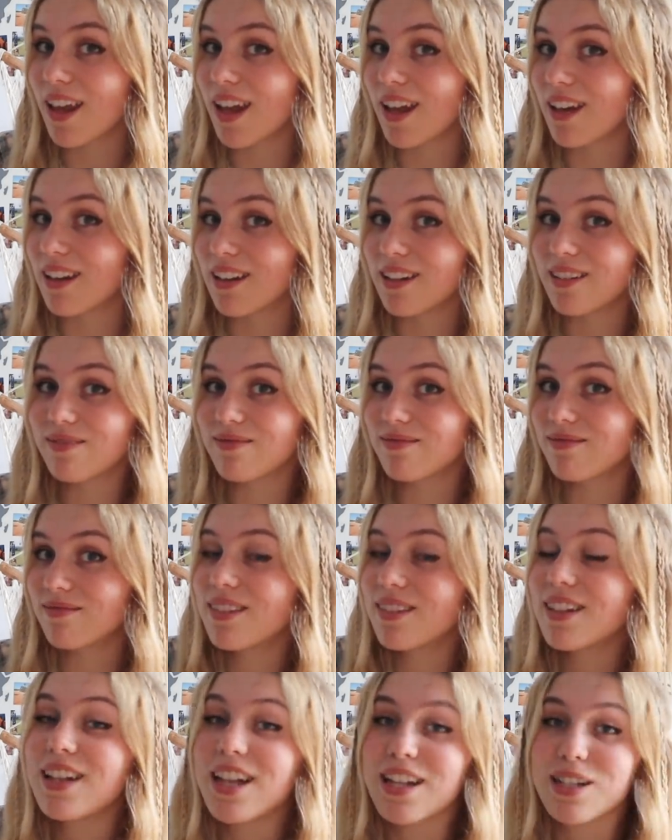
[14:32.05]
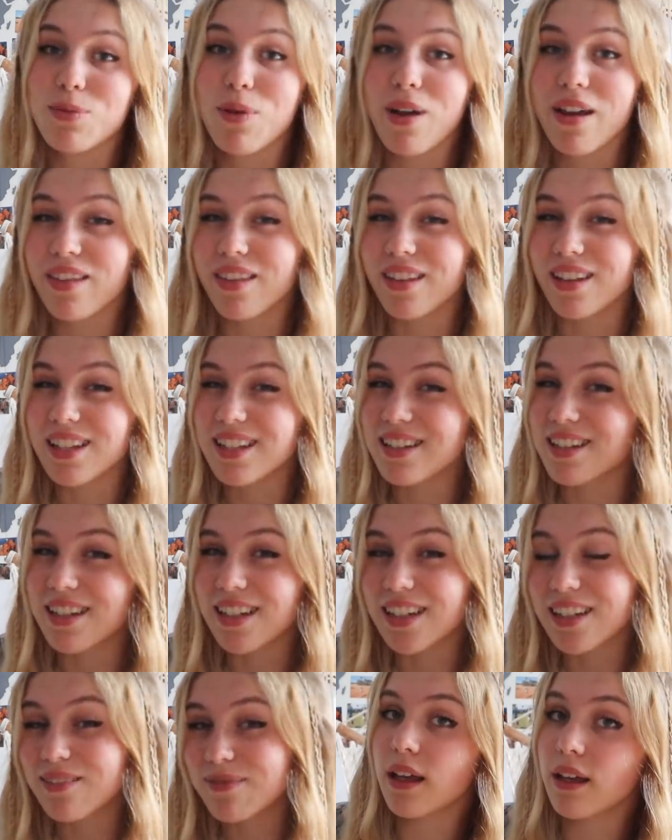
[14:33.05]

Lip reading: then that's worth it, isn't it?